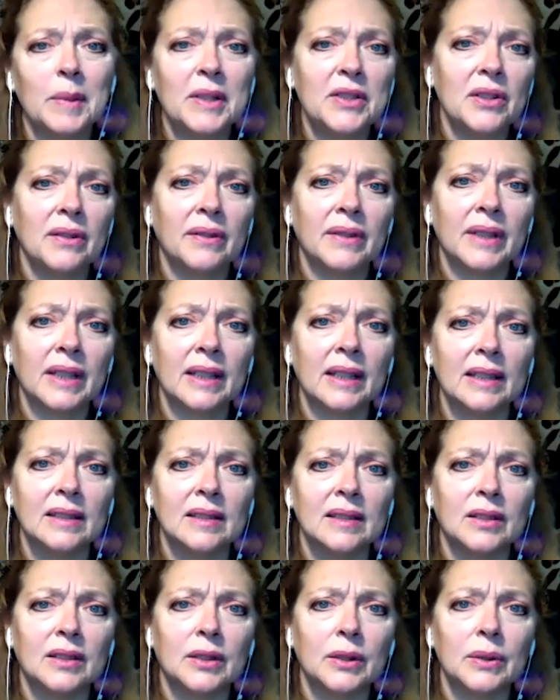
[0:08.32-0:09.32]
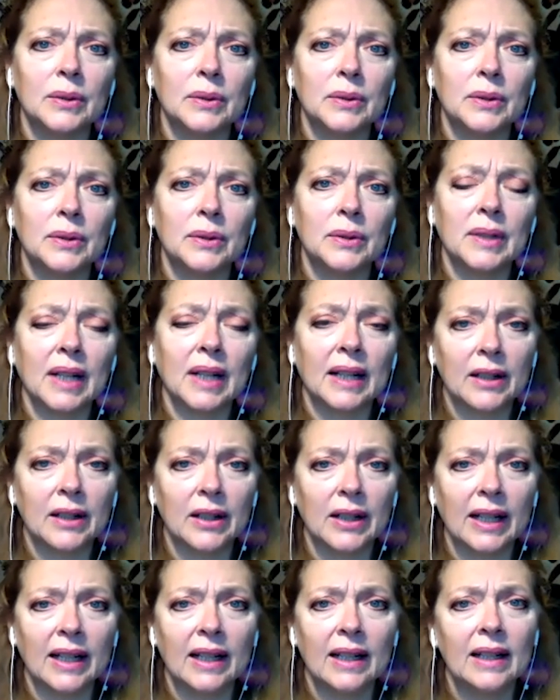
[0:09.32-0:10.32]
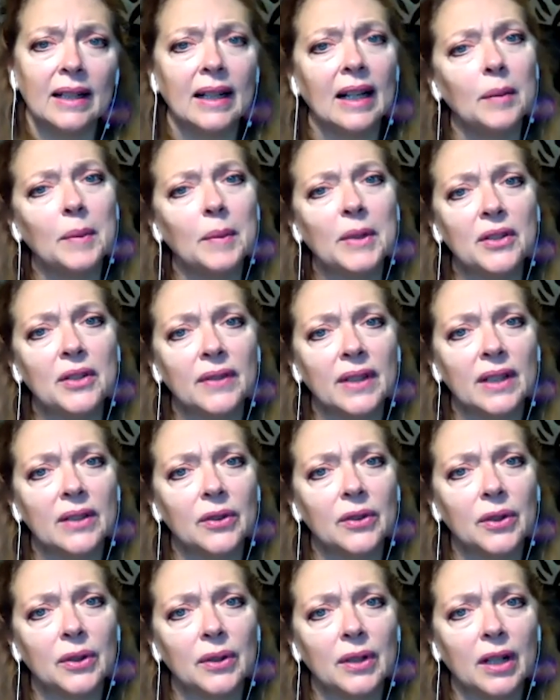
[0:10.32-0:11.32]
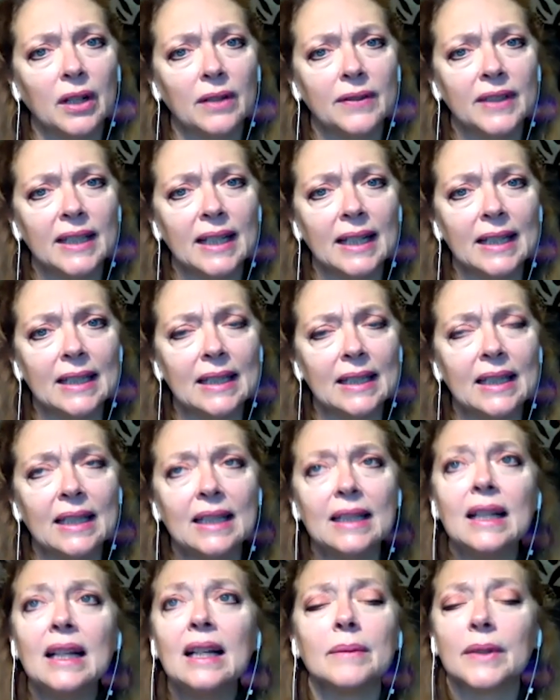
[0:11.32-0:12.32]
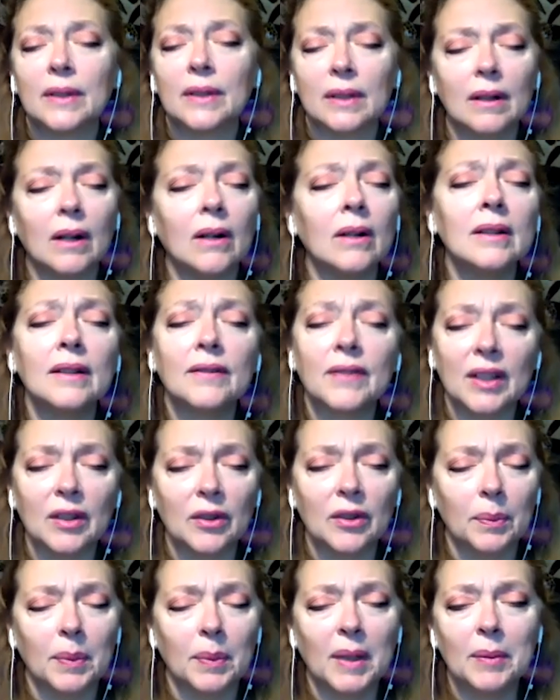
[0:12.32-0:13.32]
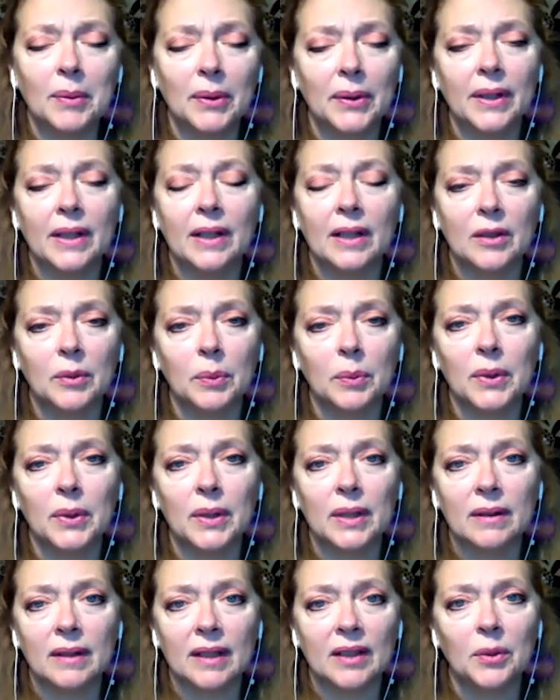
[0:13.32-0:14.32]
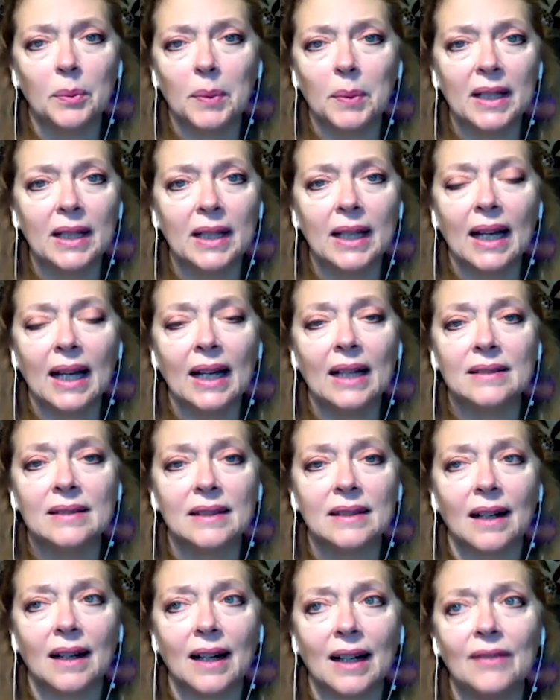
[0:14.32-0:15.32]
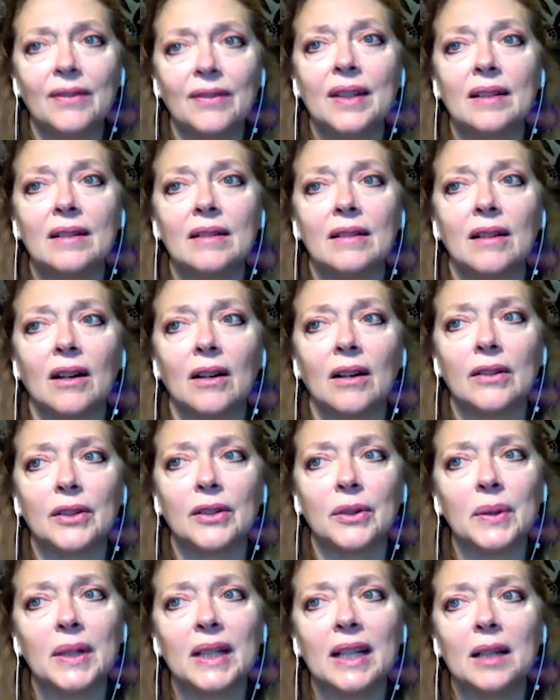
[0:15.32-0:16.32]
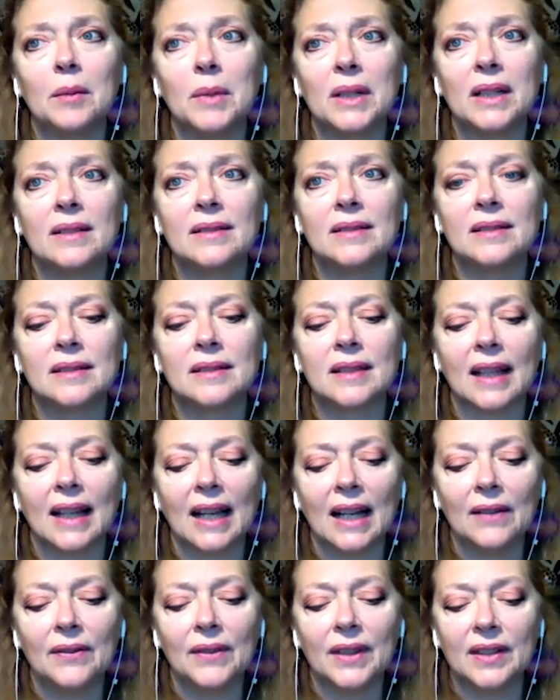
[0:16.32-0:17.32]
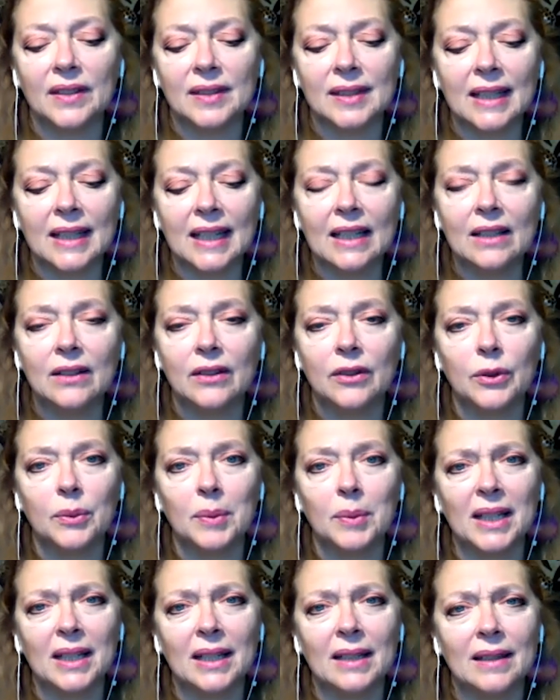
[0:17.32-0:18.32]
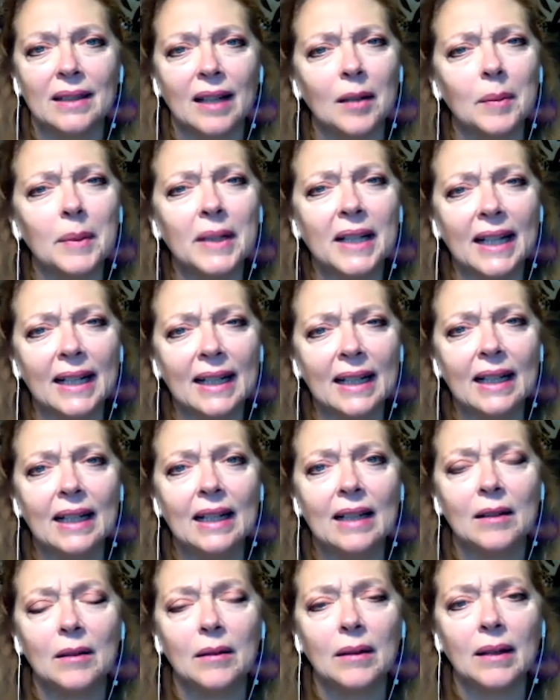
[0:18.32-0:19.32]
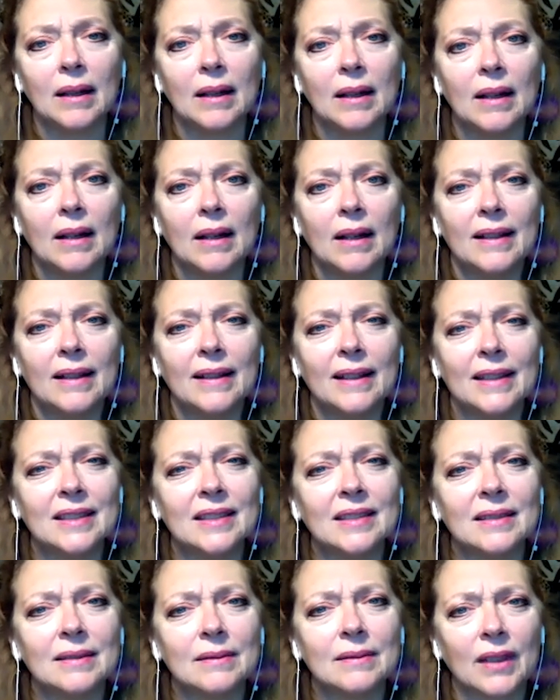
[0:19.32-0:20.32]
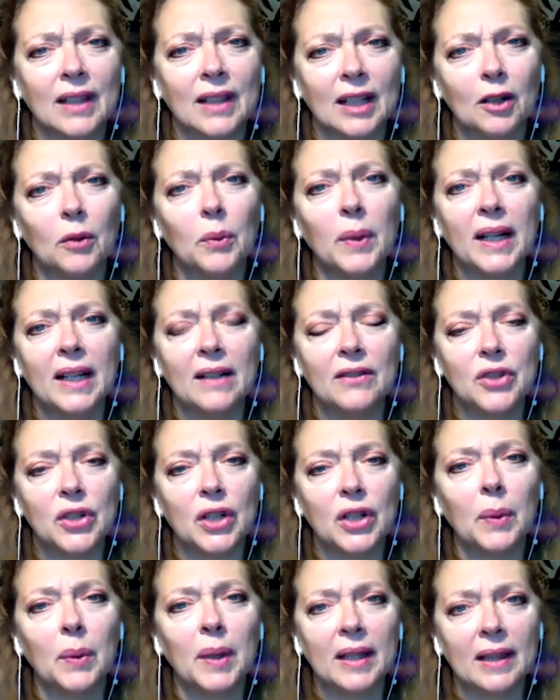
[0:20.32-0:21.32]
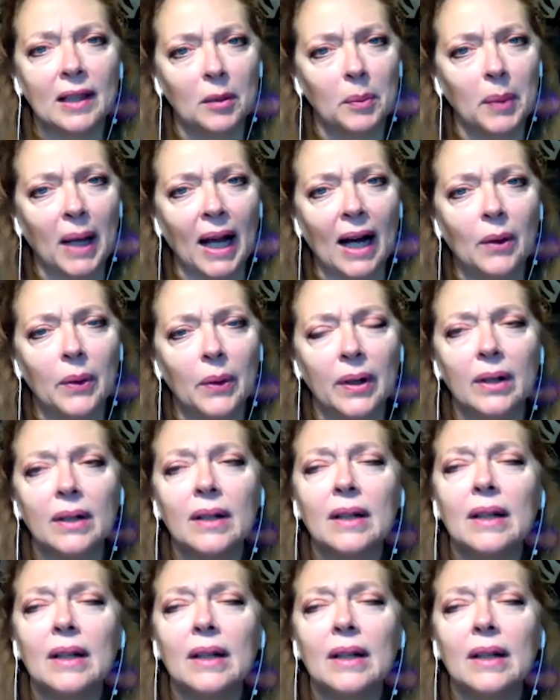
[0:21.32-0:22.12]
of it is due to Tiger King and how much of it is due to COVID-19. All of these people that exploit these big cats, I feel, are doing it because they have this need to be dominating, and that's their way of showing their power.